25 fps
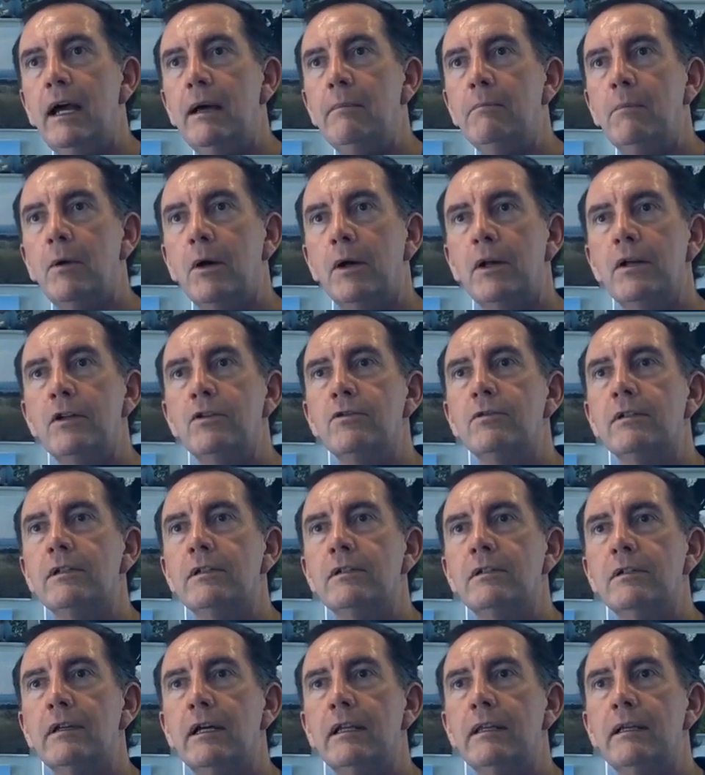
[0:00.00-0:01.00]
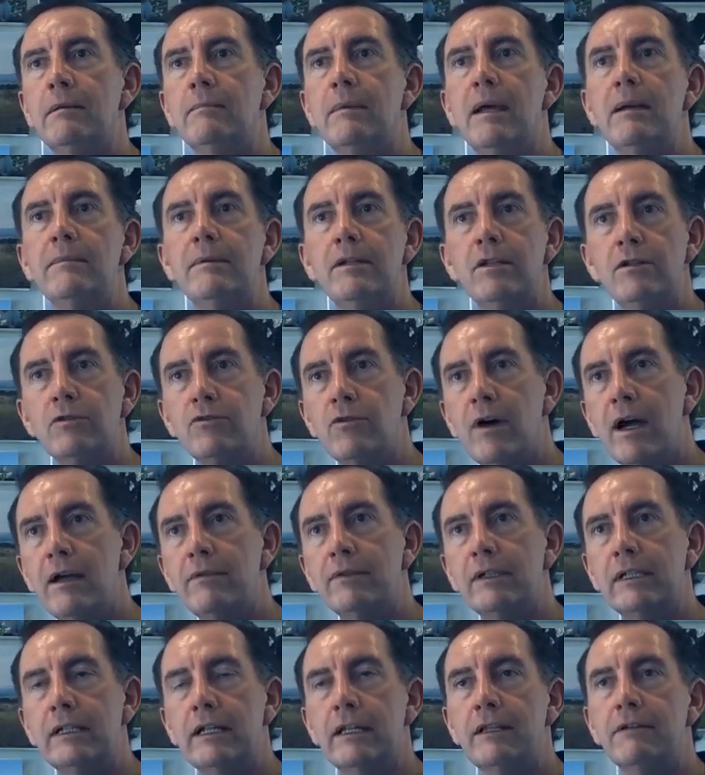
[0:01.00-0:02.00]
and monitor it. And then maybe you're
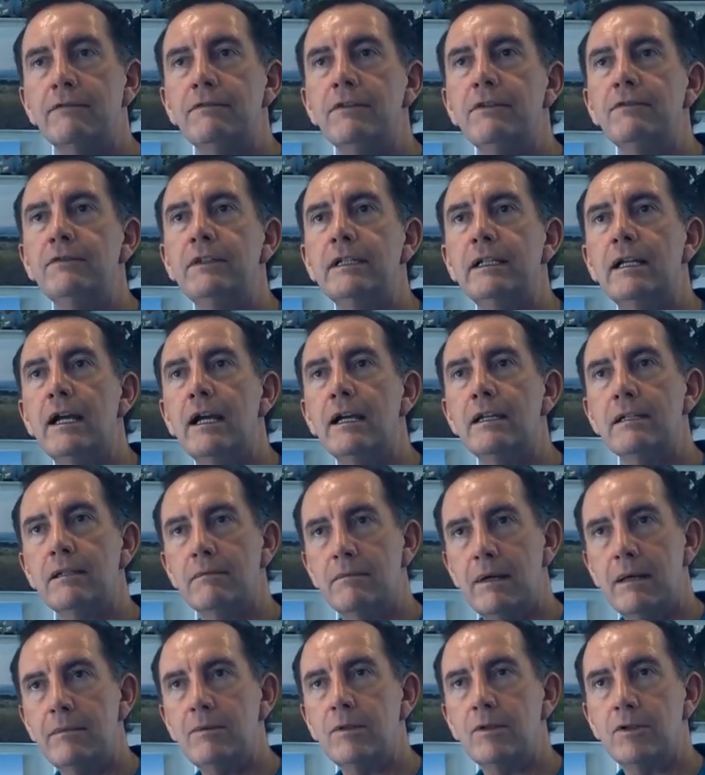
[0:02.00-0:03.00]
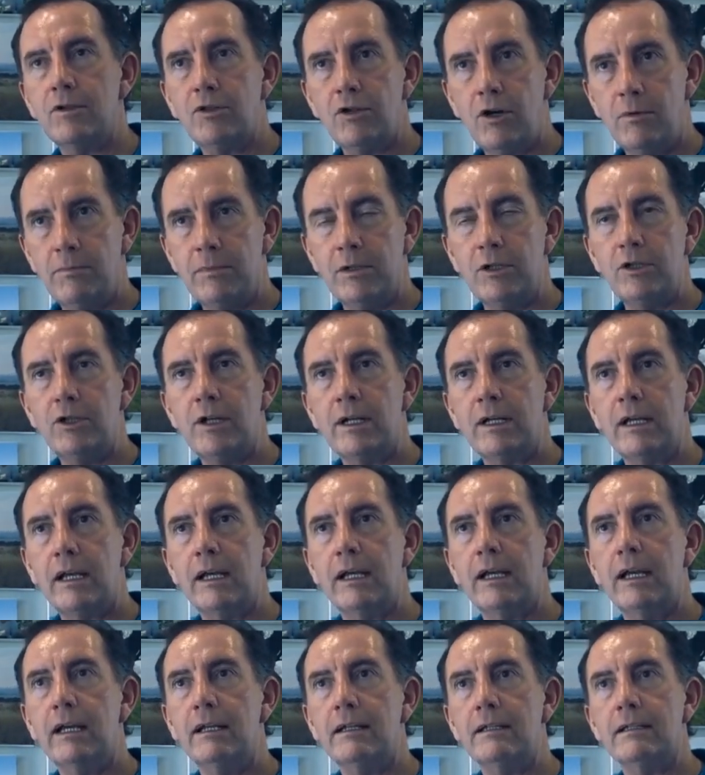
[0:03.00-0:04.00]
driving another 50 k's, and maybe you'll stop and check
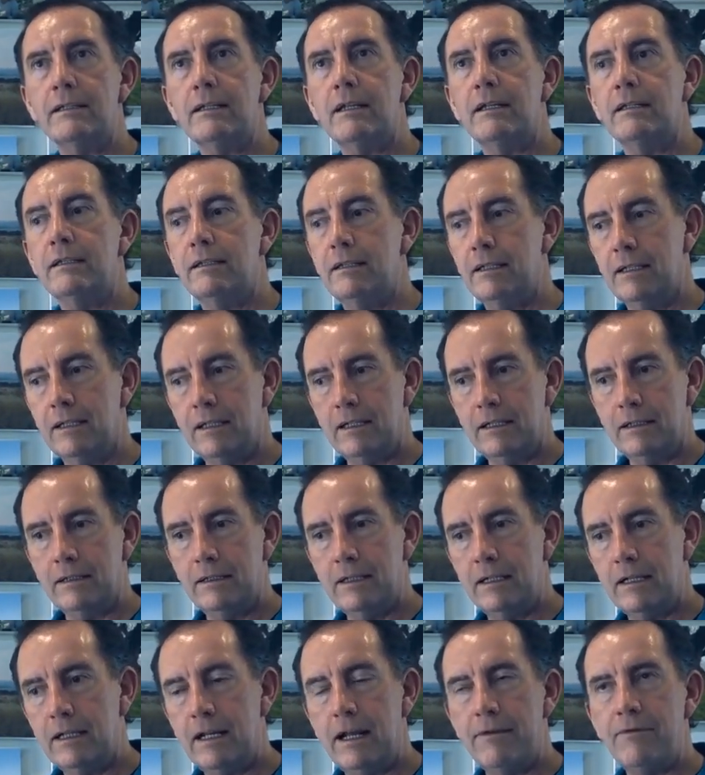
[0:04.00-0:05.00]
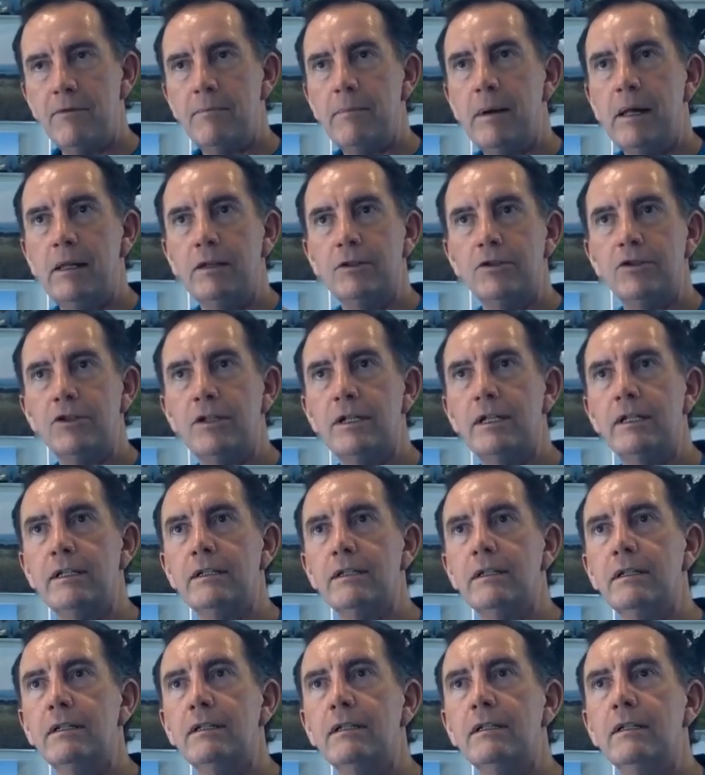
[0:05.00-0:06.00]
again and say, did it have a bulge in
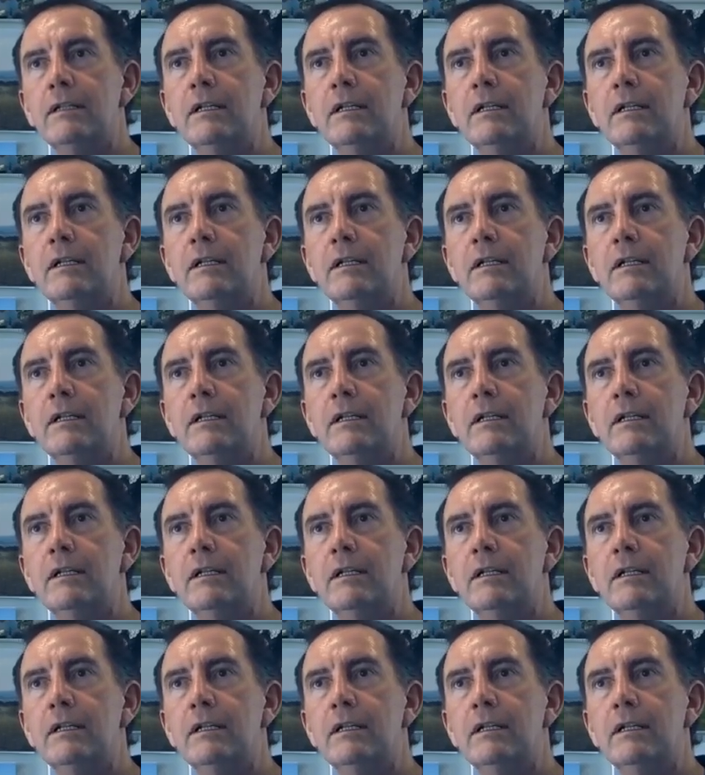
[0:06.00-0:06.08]
it?